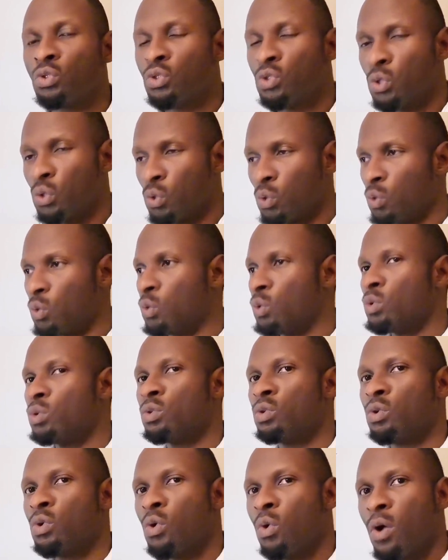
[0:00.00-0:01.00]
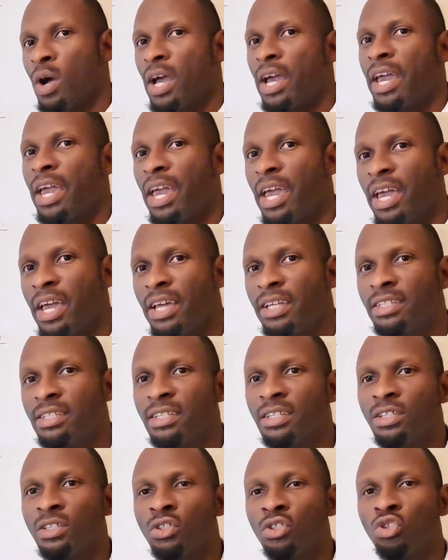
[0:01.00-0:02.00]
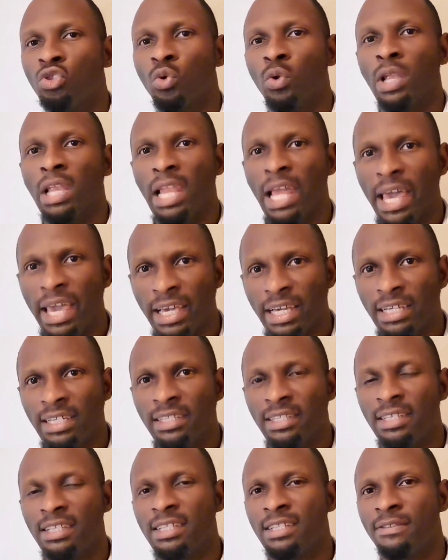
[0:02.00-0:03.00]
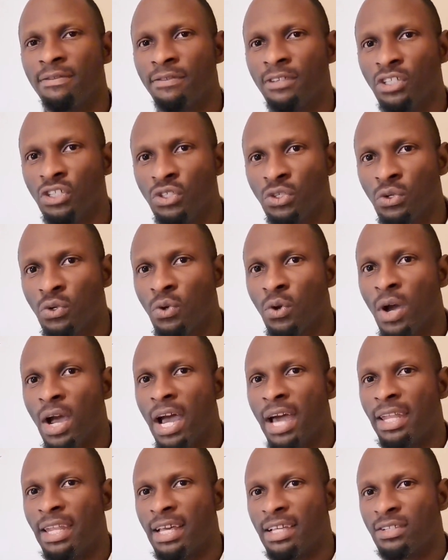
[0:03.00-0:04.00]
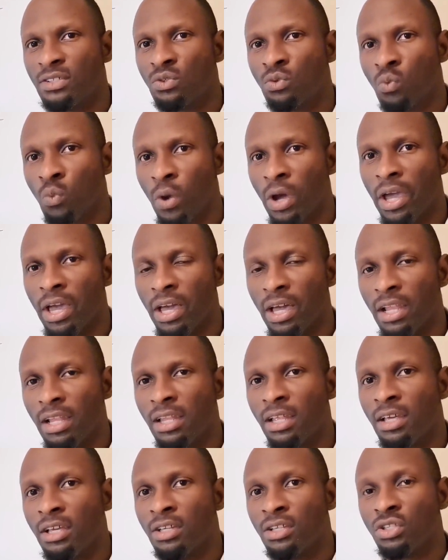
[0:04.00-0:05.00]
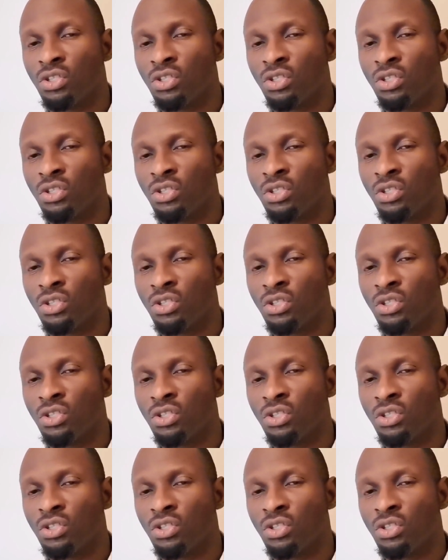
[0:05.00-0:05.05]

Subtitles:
to go ahead to like this video and as well